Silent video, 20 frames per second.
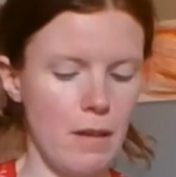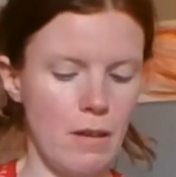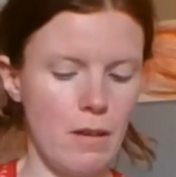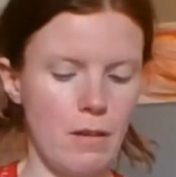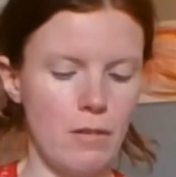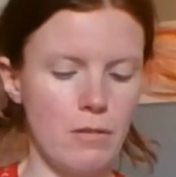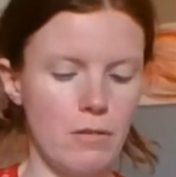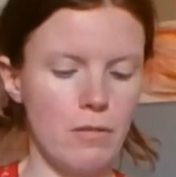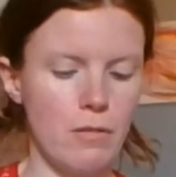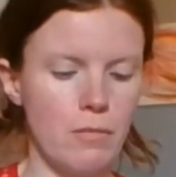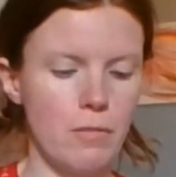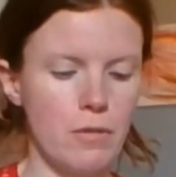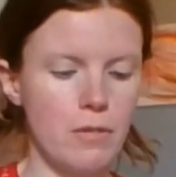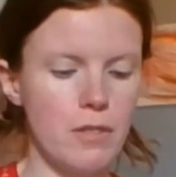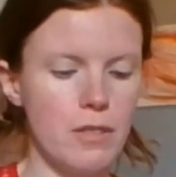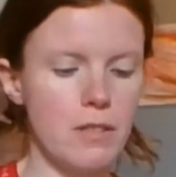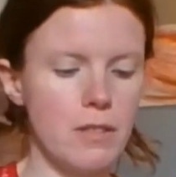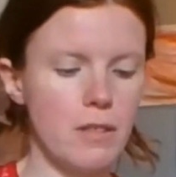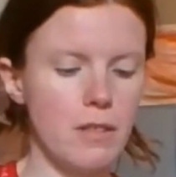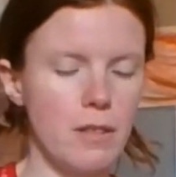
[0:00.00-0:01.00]
So we're
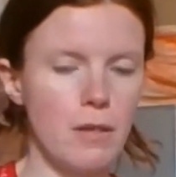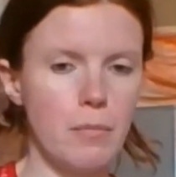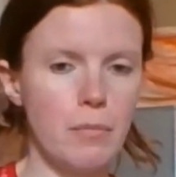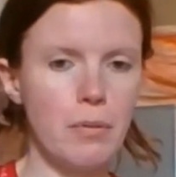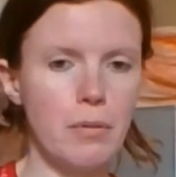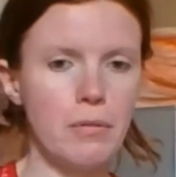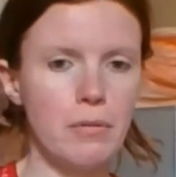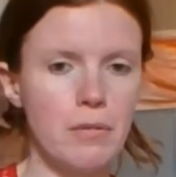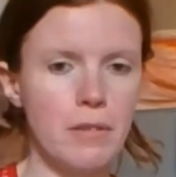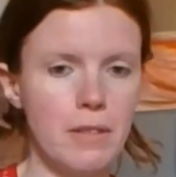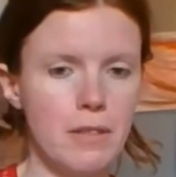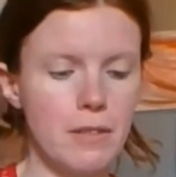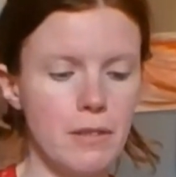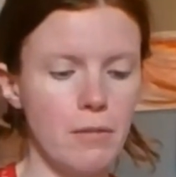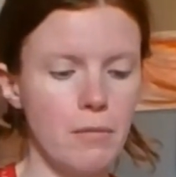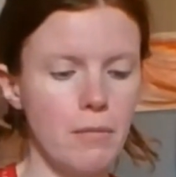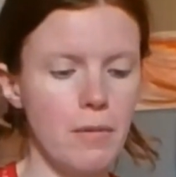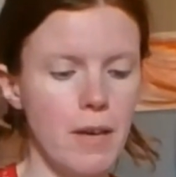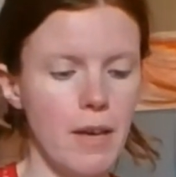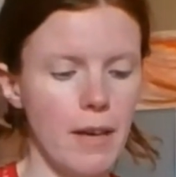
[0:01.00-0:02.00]
just going to pull this
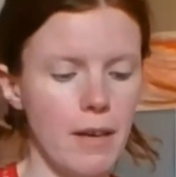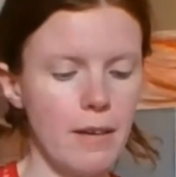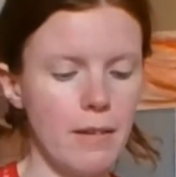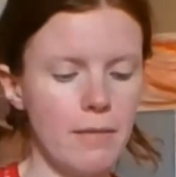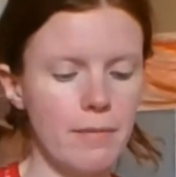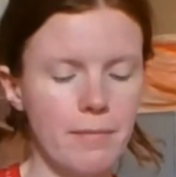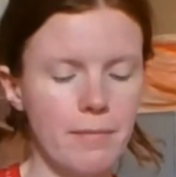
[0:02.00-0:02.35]
away